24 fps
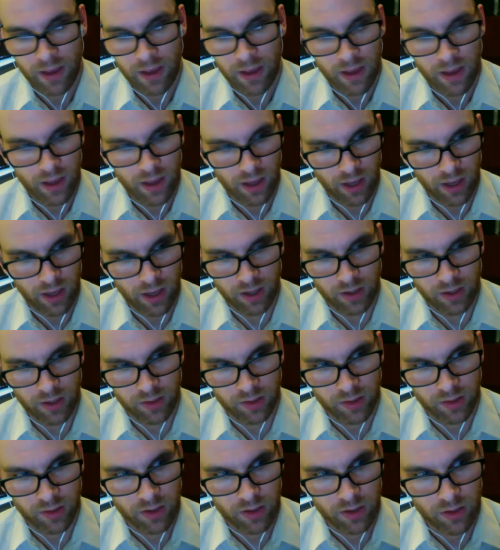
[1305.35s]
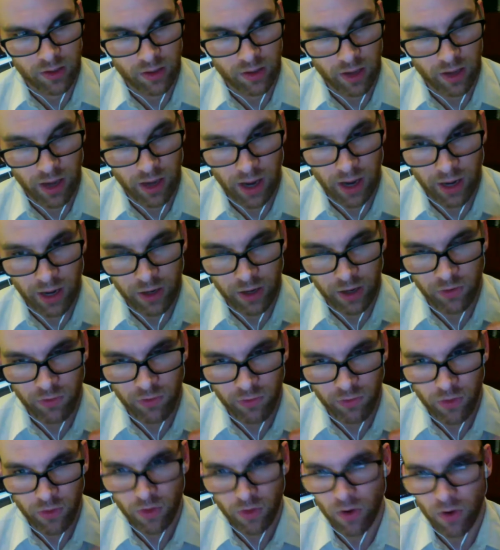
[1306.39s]
And I
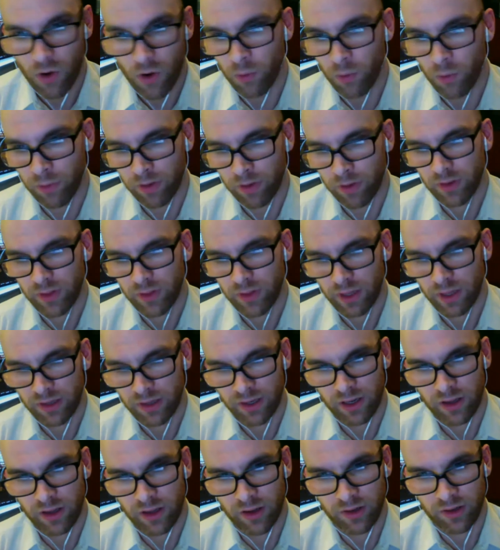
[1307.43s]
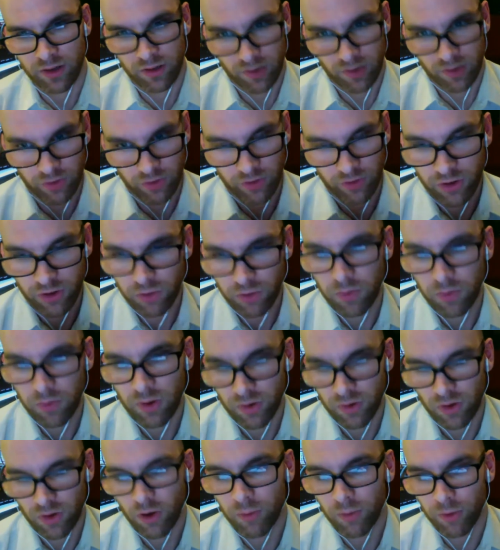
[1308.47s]
sure hope that Dillahunty is actually doing
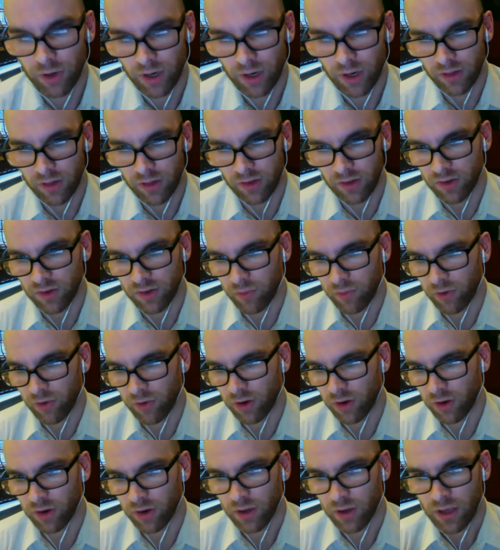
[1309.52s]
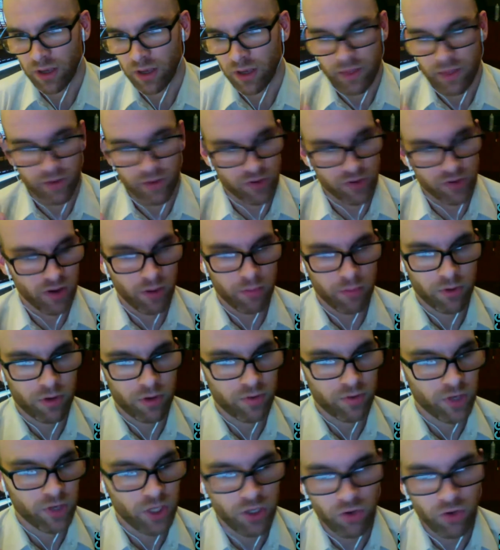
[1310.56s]
his homework on this subject. There's a number
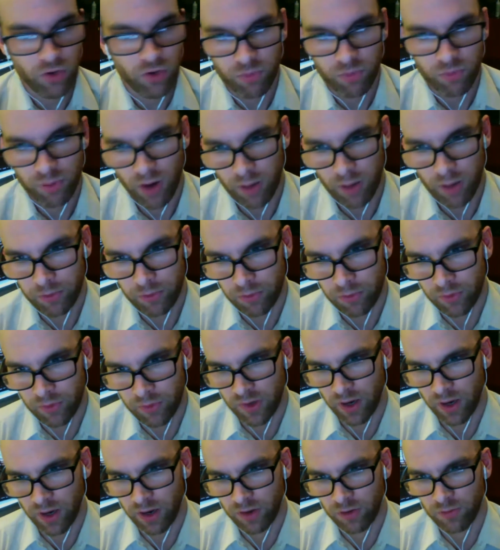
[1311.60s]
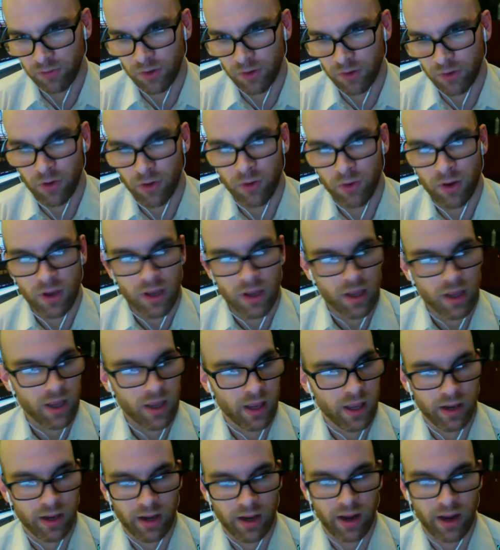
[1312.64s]
of huge problems with Sye's view,
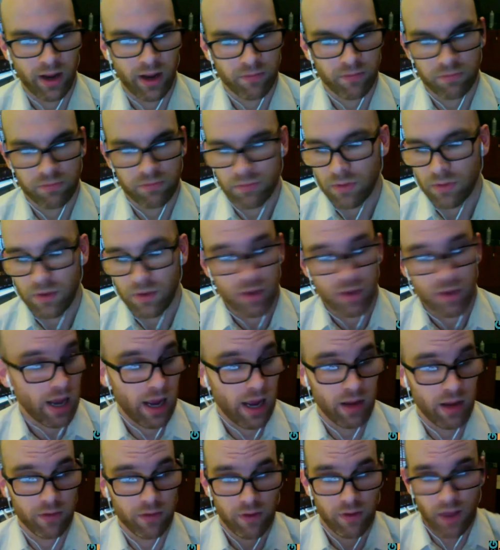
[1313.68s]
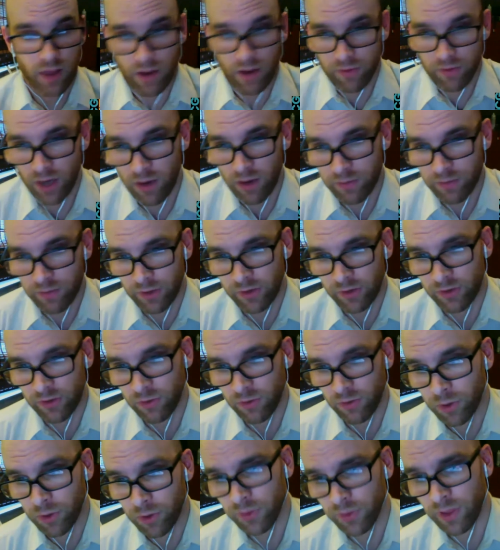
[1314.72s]
and I have every confidence in the
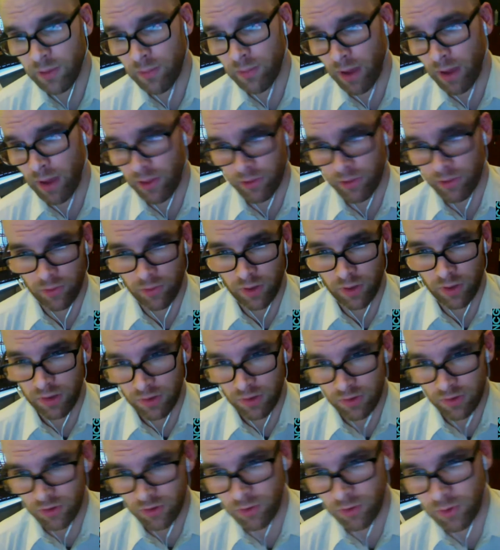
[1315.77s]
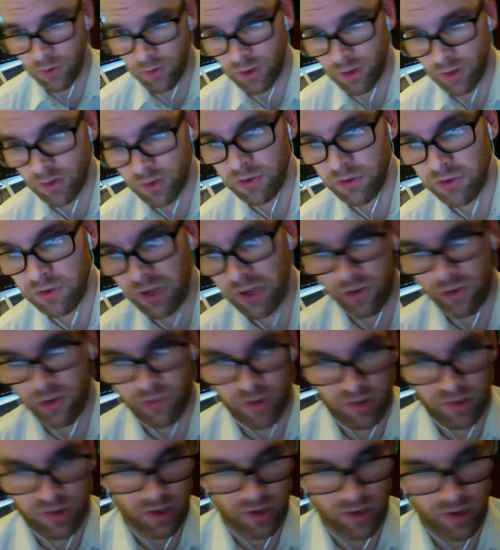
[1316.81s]
world that Matthew is doing his due
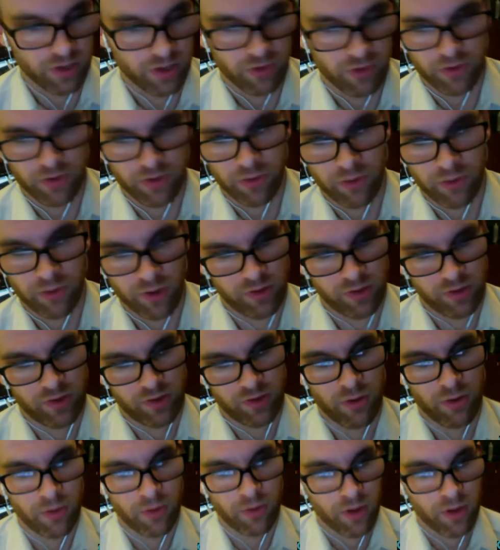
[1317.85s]
diligence on the issue, and so